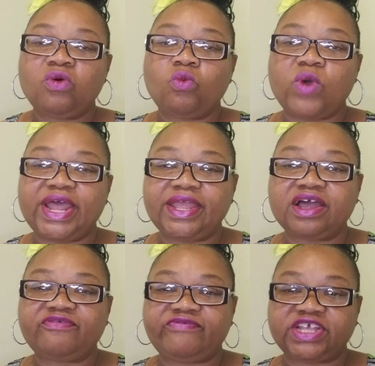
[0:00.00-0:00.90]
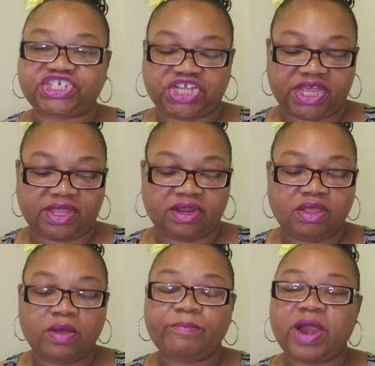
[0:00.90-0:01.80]
wedding officiant,
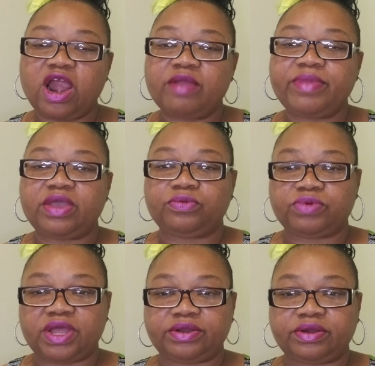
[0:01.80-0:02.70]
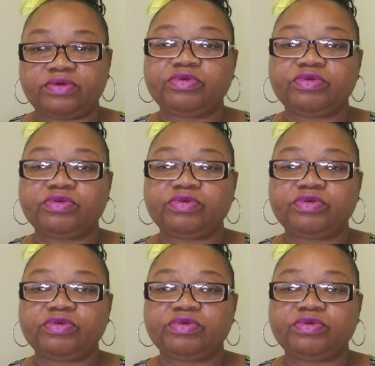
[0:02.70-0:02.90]
permit runner,